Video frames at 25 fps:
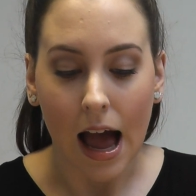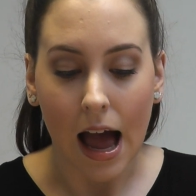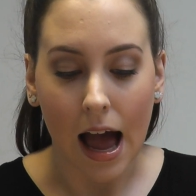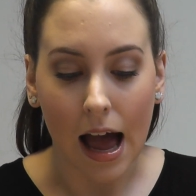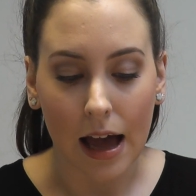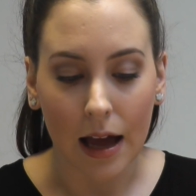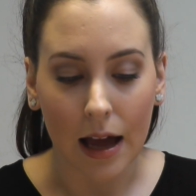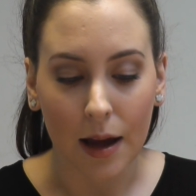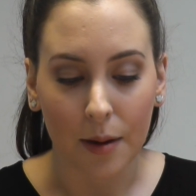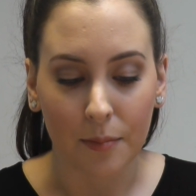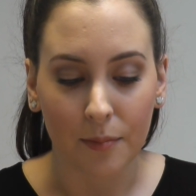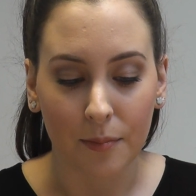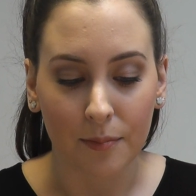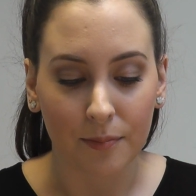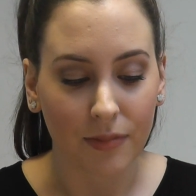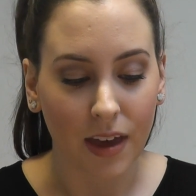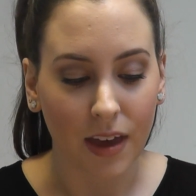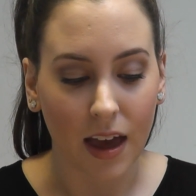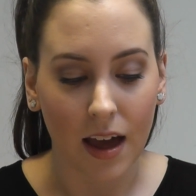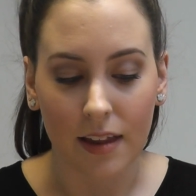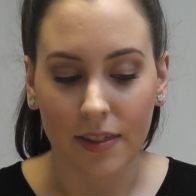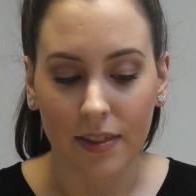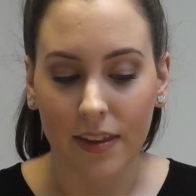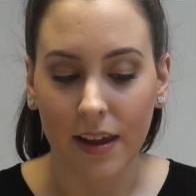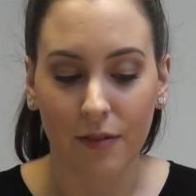And
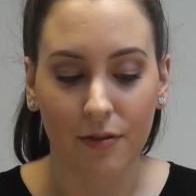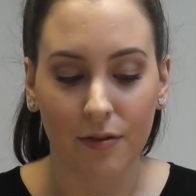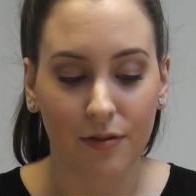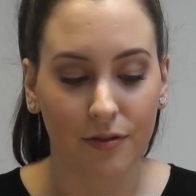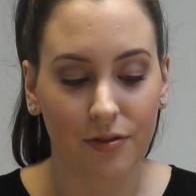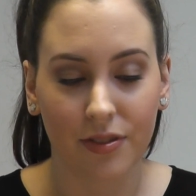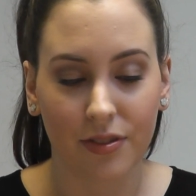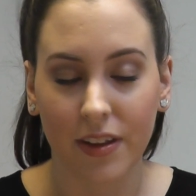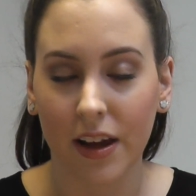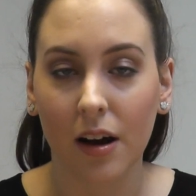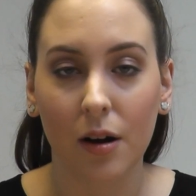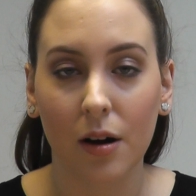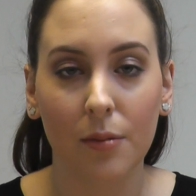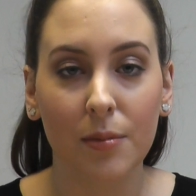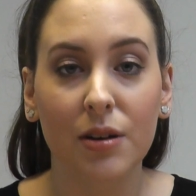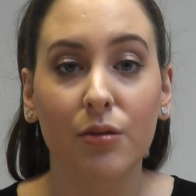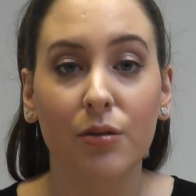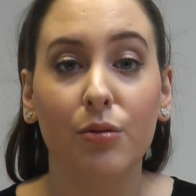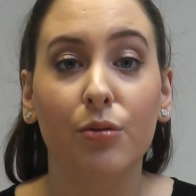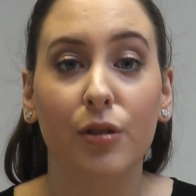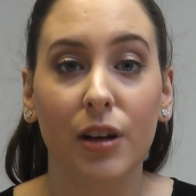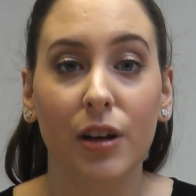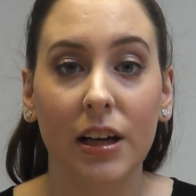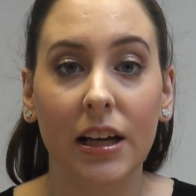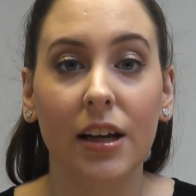they come
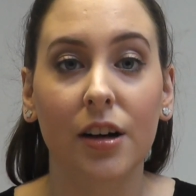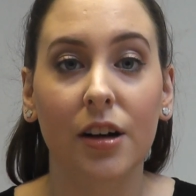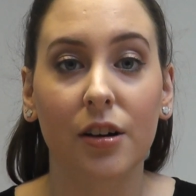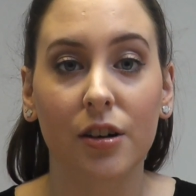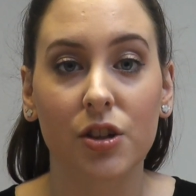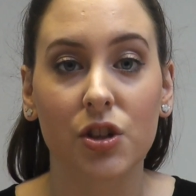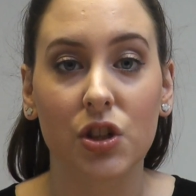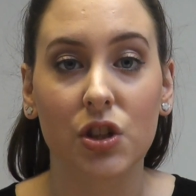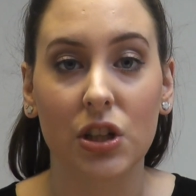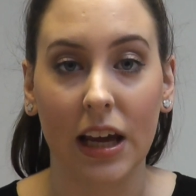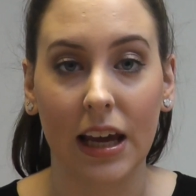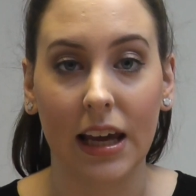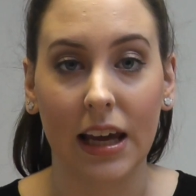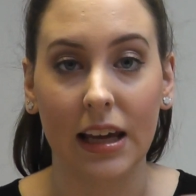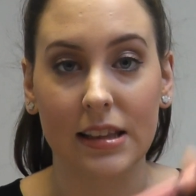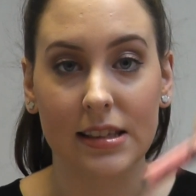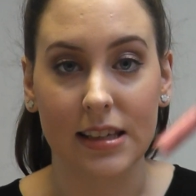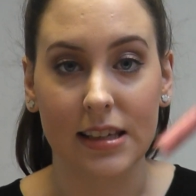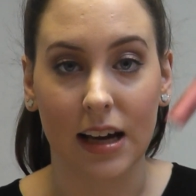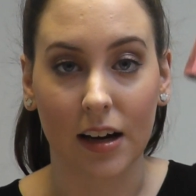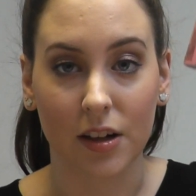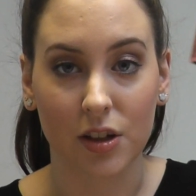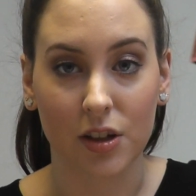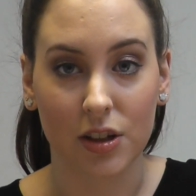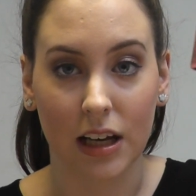in really good
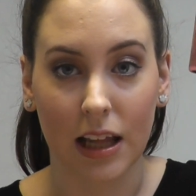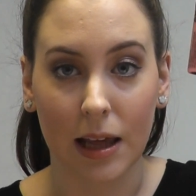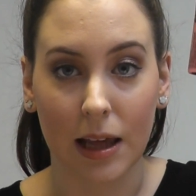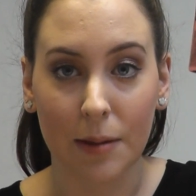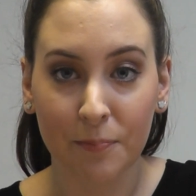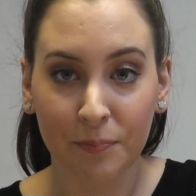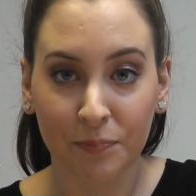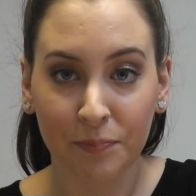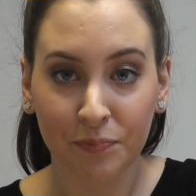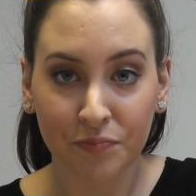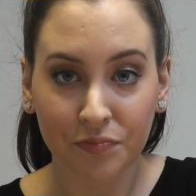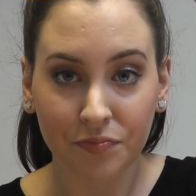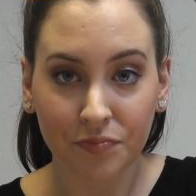shades, actually.